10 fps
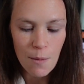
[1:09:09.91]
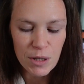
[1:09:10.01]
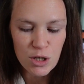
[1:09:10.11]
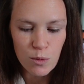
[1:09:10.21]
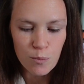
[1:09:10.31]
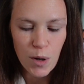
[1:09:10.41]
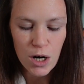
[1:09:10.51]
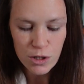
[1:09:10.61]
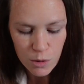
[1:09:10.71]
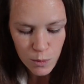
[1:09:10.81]
but the
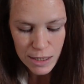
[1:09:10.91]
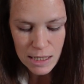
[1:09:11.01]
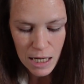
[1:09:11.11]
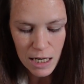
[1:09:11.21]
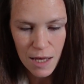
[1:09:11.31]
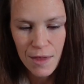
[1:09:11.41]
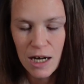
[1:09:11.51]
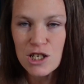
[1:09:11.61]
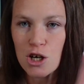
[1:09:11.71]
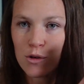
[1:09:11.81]
part of the reason that
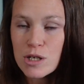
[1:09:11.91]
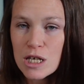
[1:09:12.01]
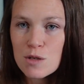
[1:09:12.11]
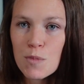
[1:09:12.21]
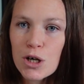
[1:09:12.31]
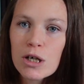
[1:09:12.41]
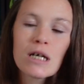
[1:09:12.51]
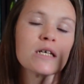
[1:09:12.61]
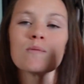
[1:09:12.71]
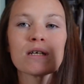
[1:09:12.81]
I chose this book
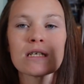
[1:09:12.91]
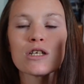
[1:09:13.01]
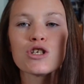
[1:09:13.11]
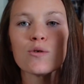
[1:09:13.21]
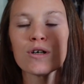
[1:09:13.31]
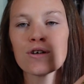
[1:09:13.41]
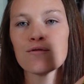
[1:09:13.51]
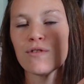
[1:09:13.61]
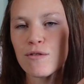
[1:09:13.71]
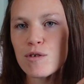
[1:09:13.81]
is because it's
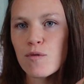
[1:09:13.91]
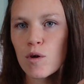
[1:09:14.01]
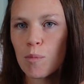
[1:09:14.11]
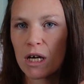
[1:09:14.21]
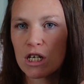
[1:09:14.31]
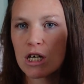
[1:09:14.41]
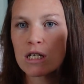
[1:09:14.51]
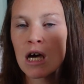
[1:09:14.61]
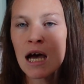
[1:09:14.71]
254 pages,